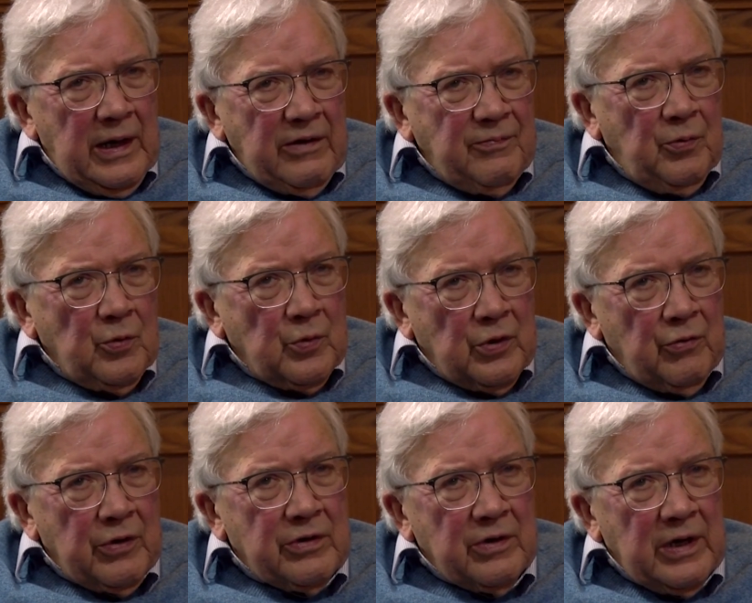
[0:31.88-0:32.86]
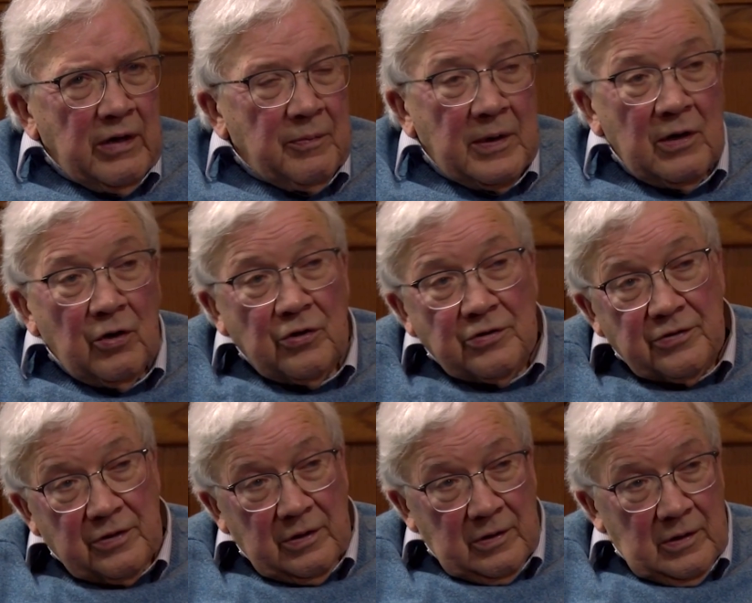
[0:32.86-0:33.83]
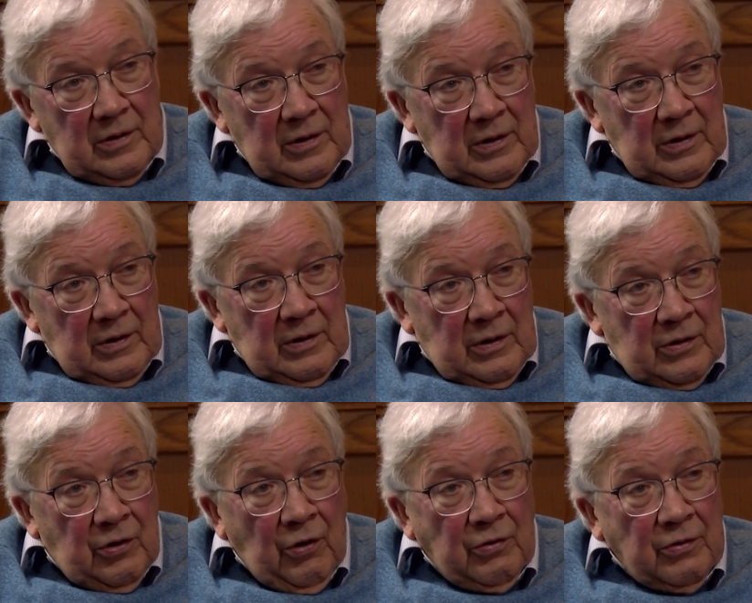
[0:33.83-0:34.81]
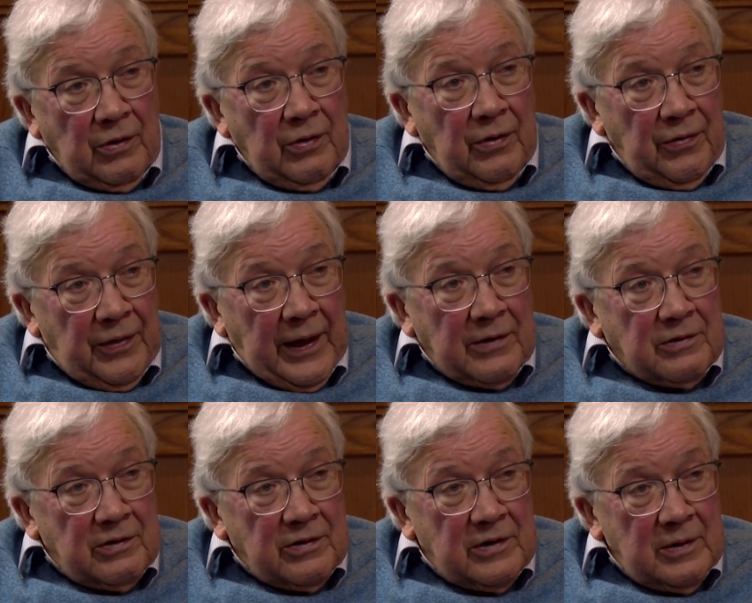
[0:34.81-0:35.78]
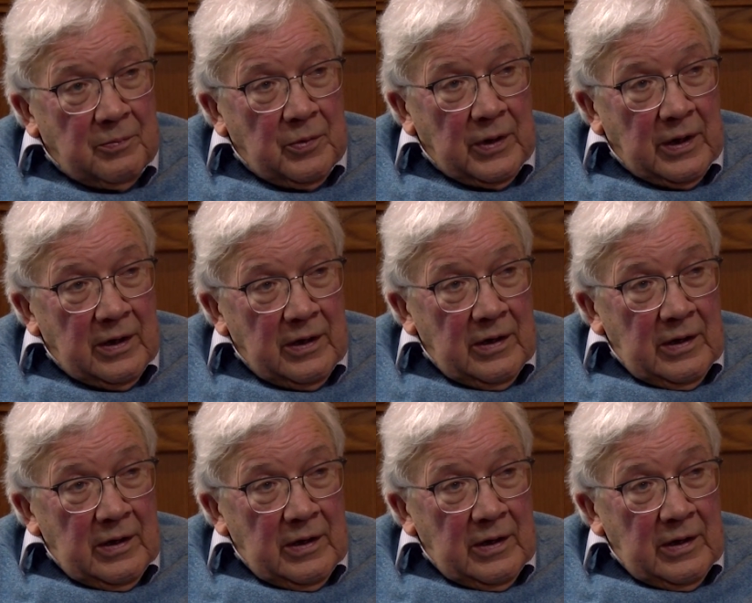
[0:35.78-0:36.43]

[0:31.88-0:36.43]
lifeboat would originally have been launched down that slipway.